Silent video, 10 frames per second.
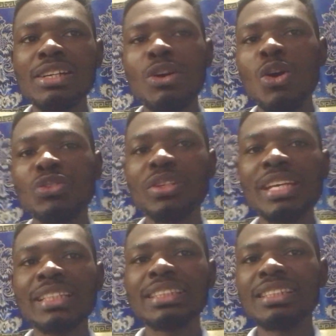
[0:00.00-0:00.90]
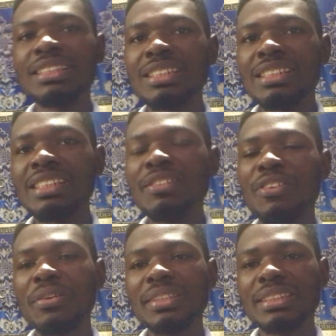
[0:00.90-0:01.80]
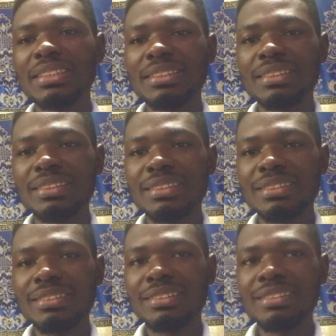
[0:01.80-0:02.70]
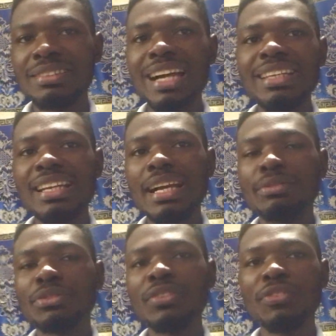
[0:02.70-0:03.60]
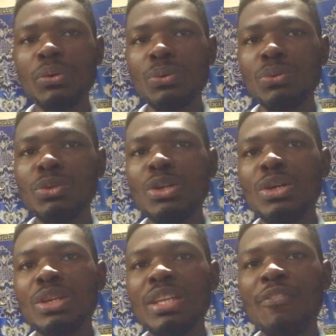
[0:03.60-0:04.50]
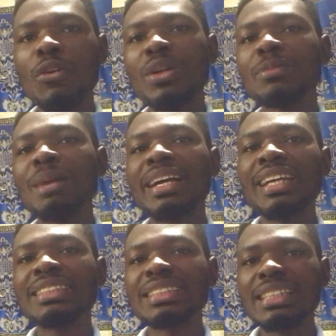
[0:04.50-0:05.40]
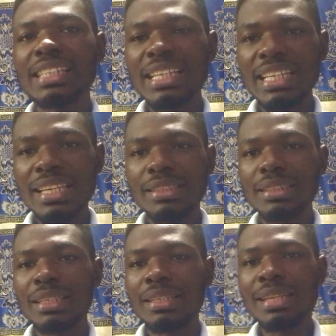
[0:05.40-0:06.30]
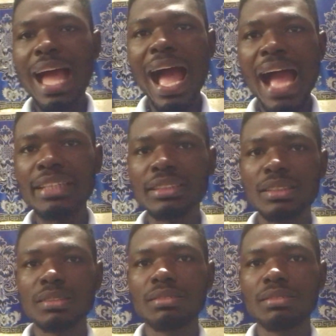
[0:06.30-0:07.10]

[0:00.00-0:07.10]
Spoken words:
or traders in the forest that they can trade for you. The forest market is large.